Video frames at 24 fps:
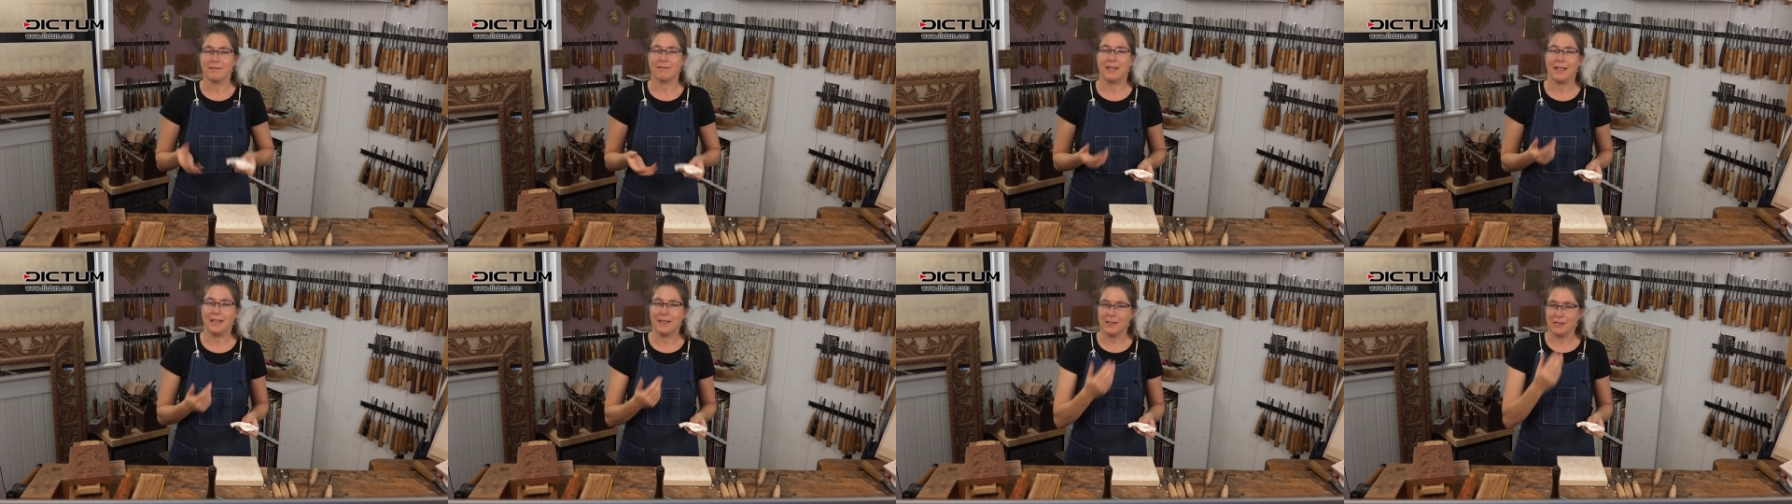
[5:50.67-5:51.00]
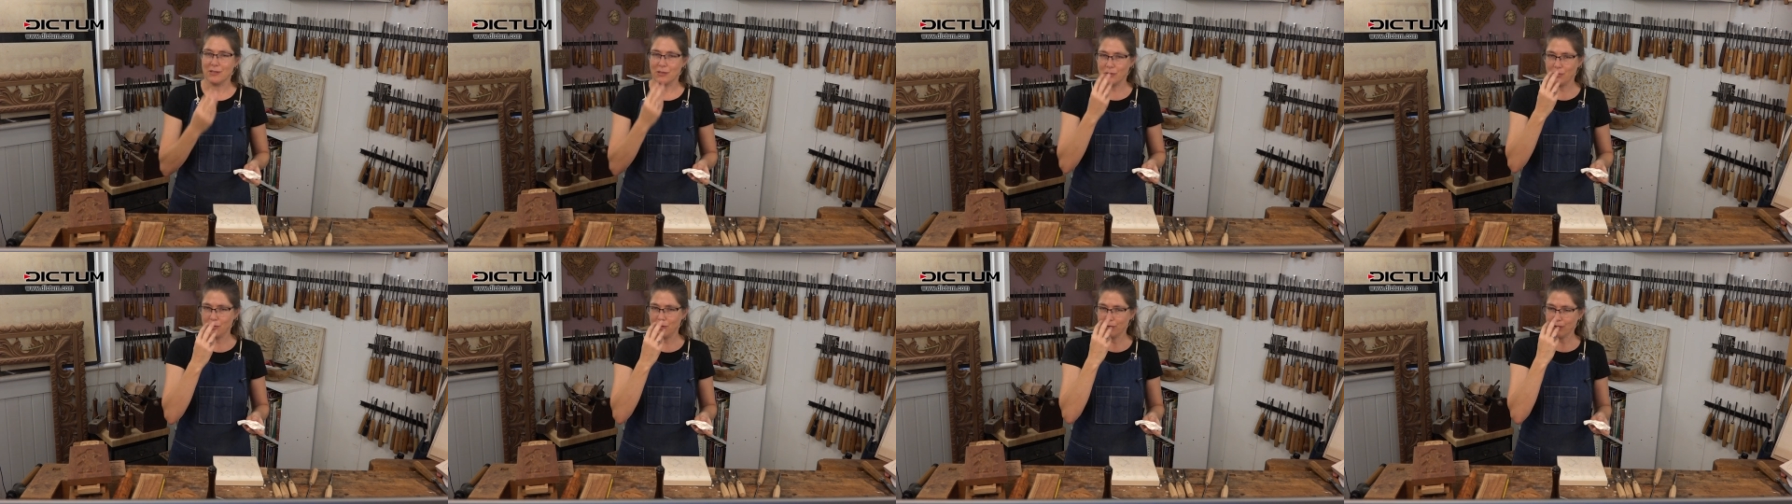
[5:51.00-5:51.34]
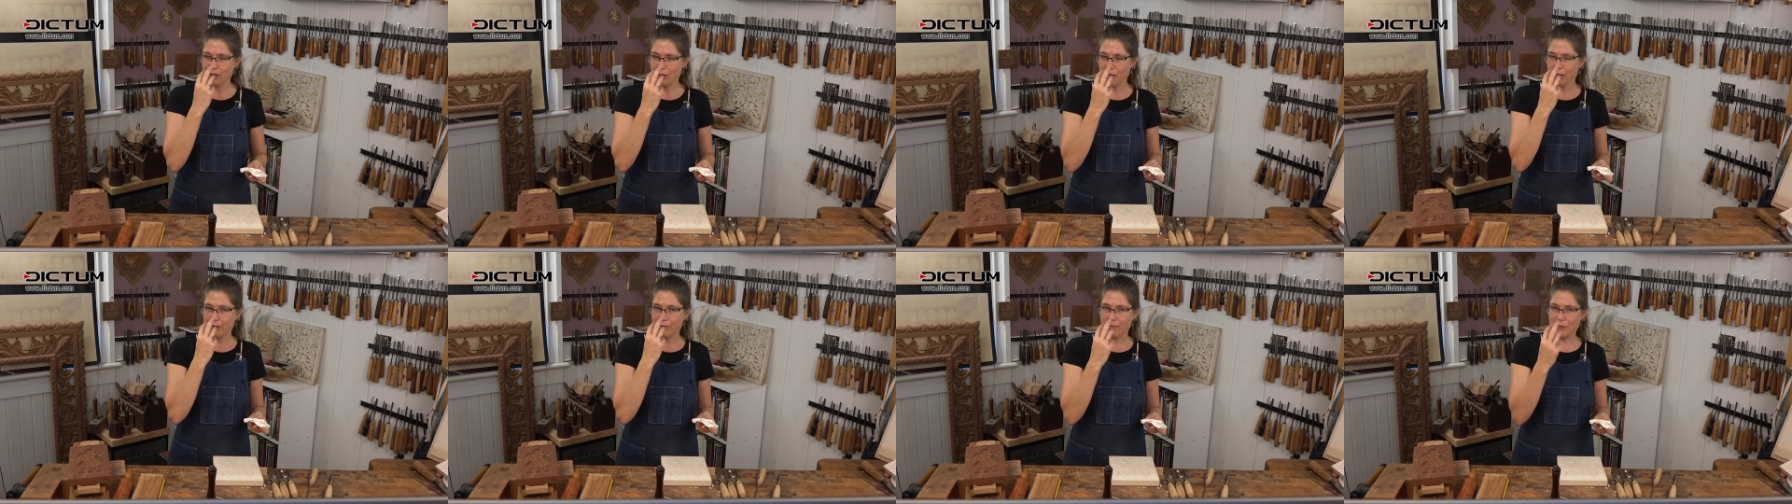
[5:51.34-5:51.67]
Okay, so you
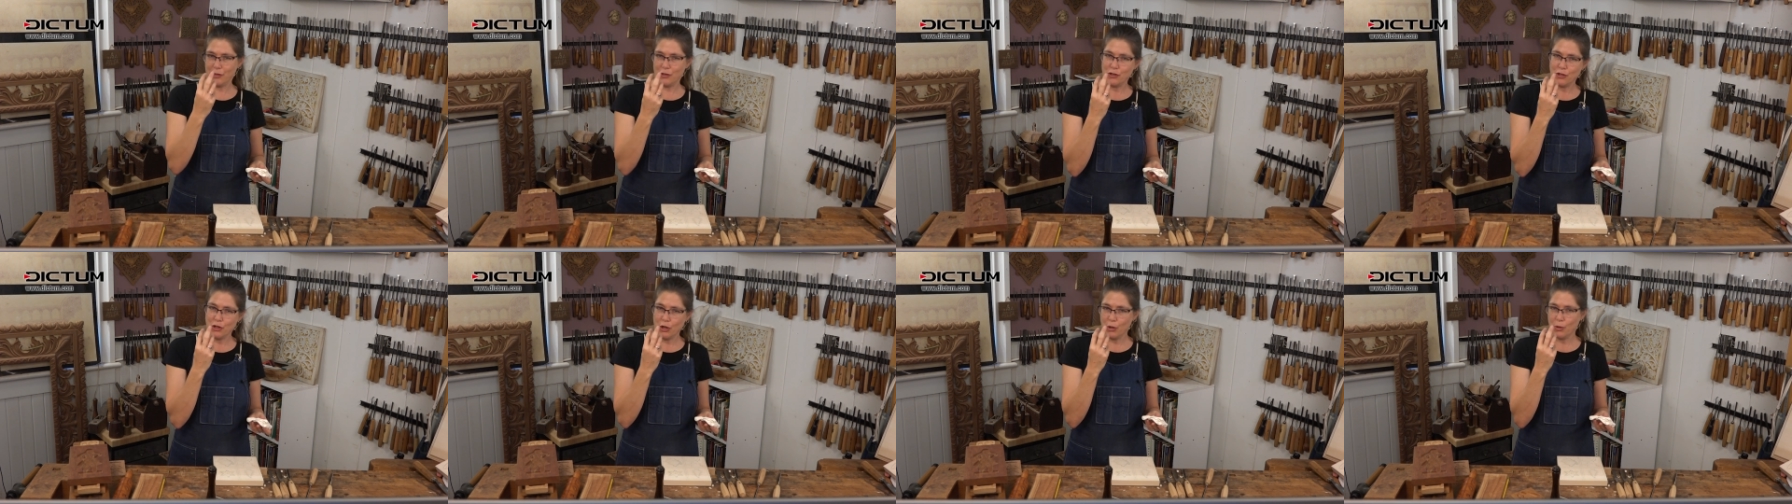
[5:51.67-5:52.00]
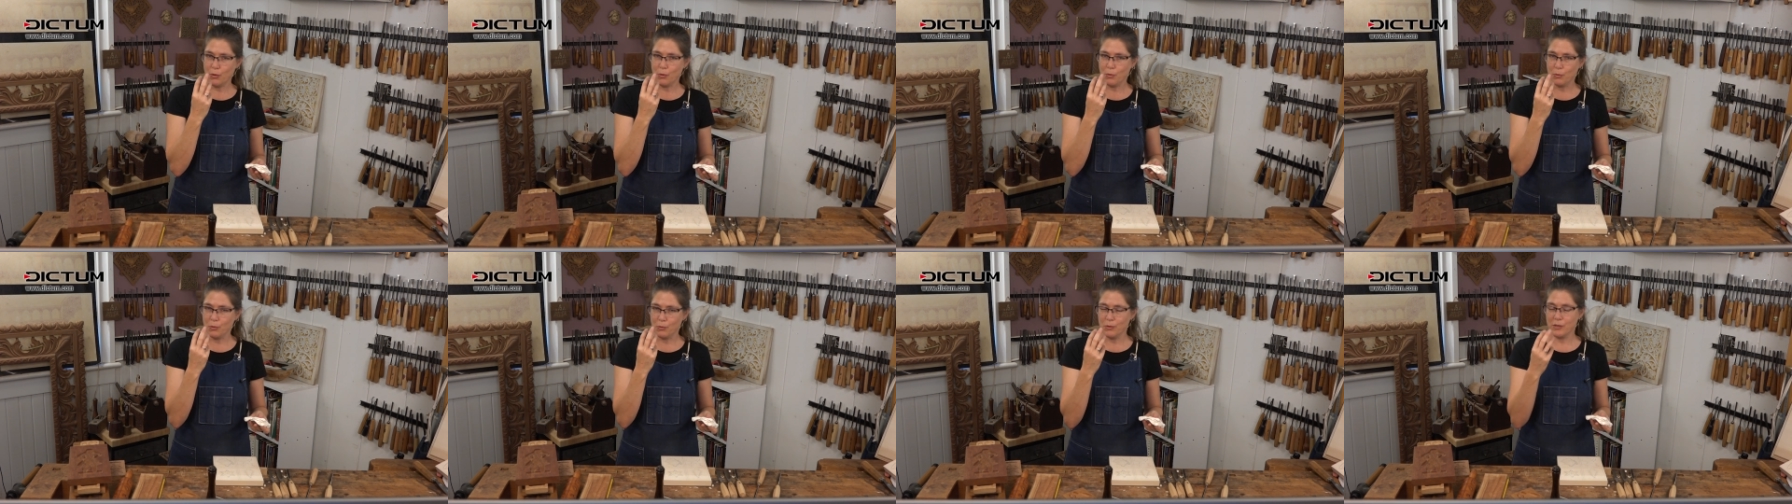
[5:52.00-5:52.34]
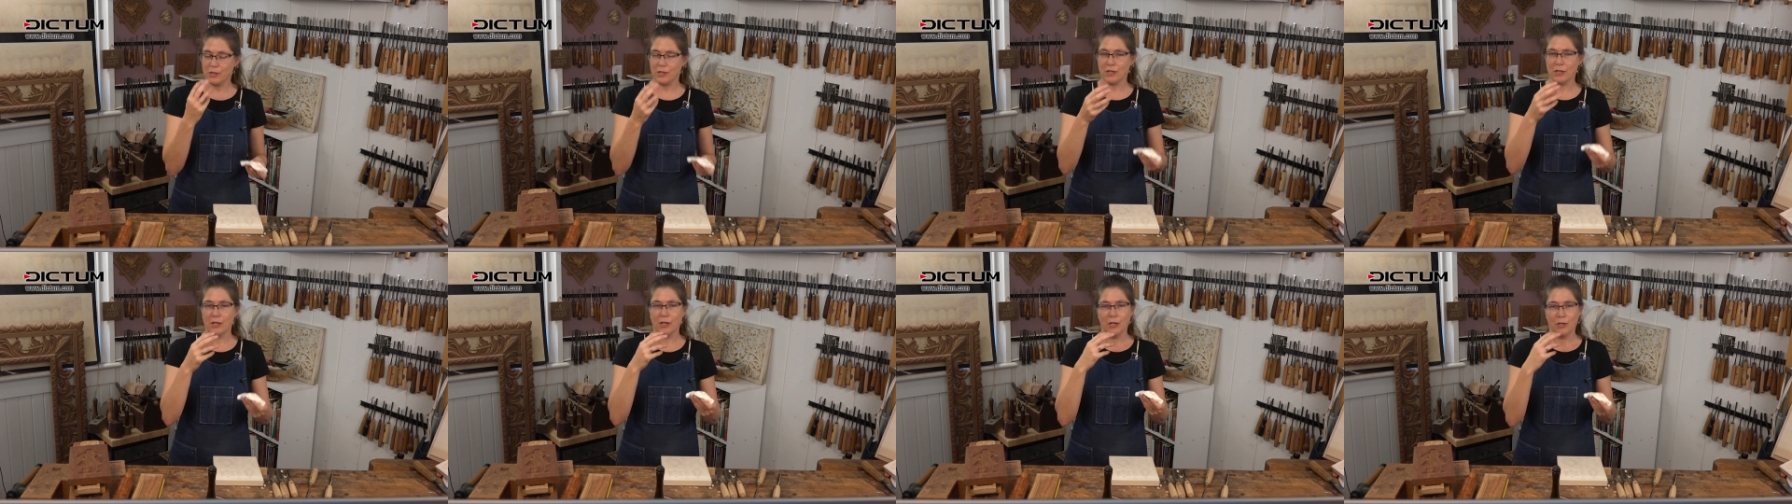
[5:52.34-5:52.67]
carve the
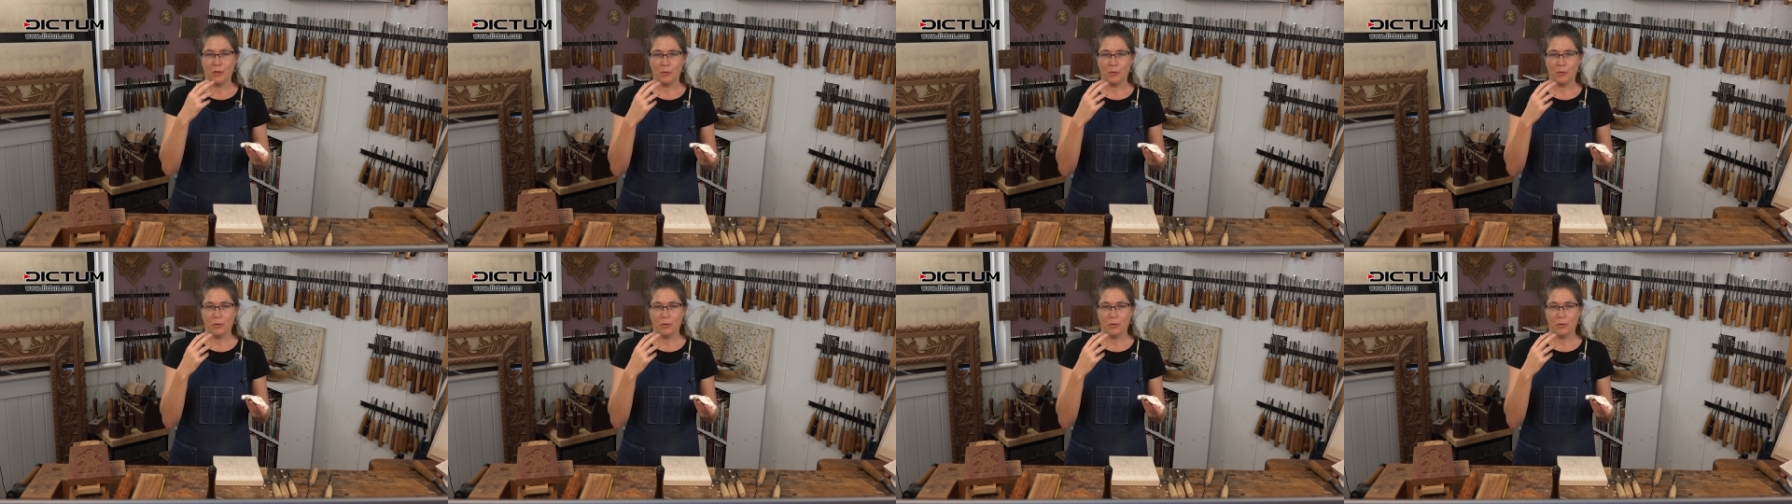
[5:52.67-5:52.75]
nose,